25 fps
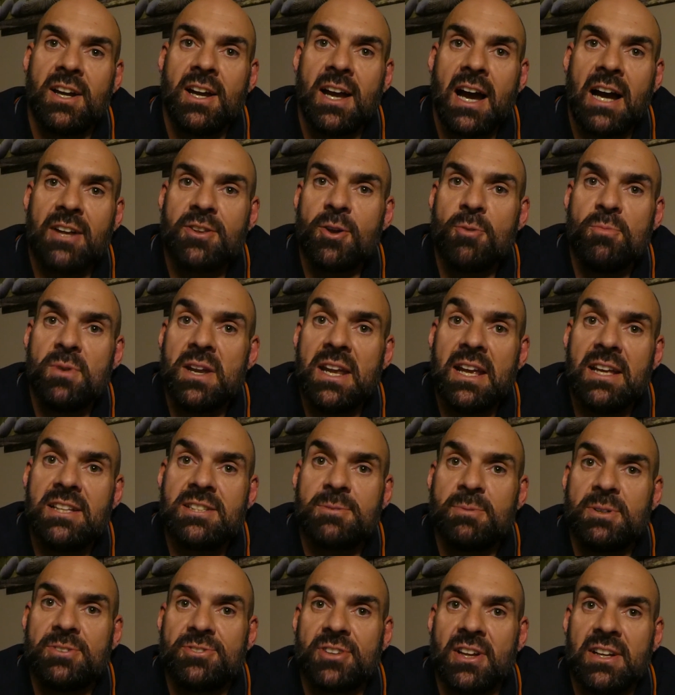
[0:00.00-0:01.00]
I don't need to
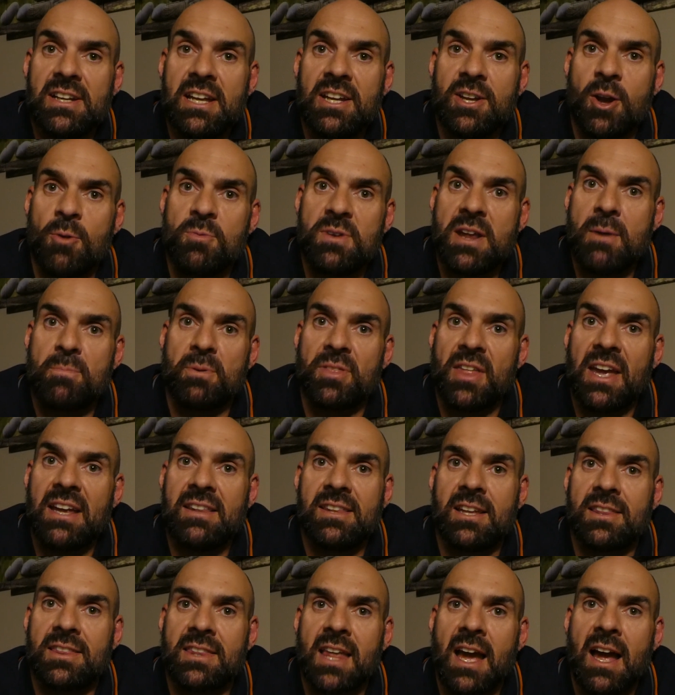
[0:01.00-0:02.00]
be sitting there going, yeah, but they
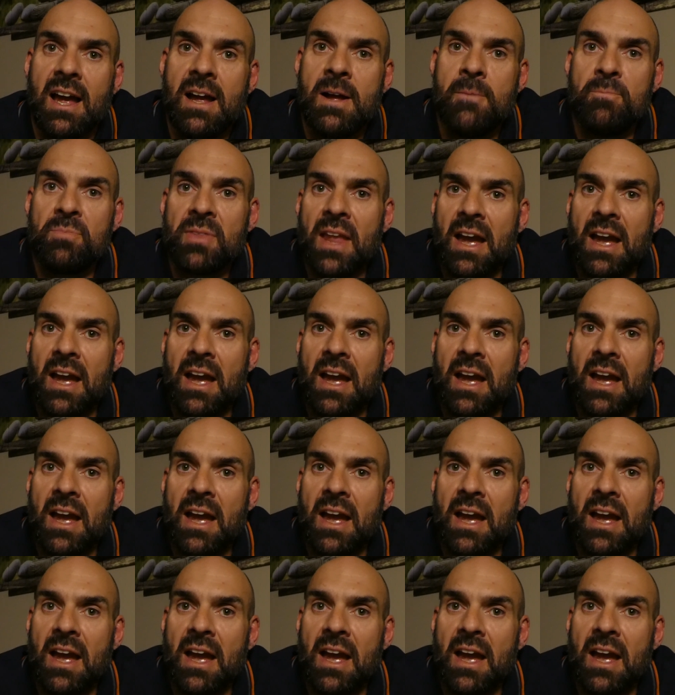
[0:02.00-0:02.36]
did that.